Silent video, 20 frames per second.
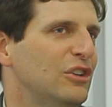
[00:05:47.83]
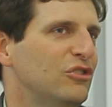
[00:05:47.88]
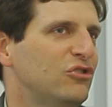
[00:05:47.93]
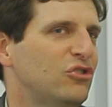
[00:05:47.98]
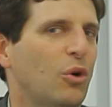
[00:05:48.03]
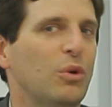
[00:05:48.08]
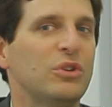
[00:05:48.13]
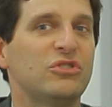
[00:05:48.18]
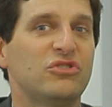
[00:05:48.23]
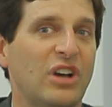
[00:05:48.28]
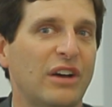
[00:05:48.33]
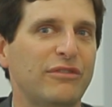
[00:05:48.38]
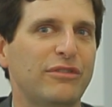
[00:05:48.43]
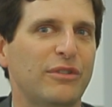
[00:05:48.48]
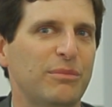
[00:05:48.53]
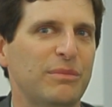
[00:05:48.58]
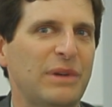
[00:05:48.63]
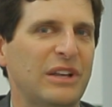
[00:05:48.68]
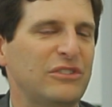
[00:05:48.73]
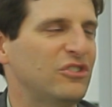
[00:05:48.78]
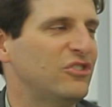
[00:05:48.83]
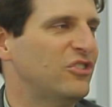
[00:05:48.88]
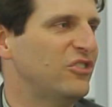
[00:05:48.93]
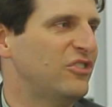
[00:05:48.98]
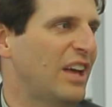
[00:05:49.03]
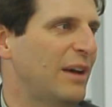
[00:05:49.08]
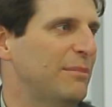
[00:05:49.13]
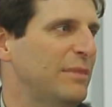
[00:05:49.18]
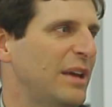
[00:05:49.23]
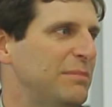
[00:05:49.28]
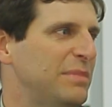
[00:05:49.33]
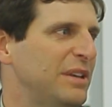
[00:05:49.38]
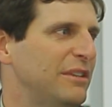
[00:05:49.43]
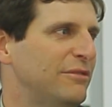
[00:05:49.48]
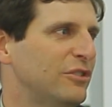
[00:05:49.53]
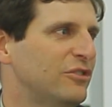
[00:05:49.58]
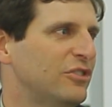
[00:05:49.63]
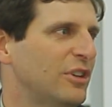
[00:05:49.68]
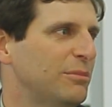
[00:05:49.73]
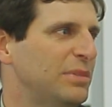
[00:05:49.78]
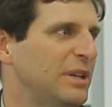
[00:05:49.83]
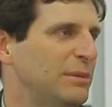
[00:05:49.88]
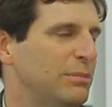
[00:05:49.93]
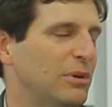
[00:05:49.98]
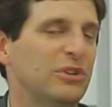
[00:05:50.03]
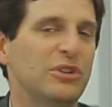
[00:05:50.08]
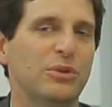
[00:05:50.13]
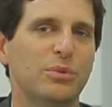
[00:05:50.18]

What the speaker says: So as tough a message as that may be for some people,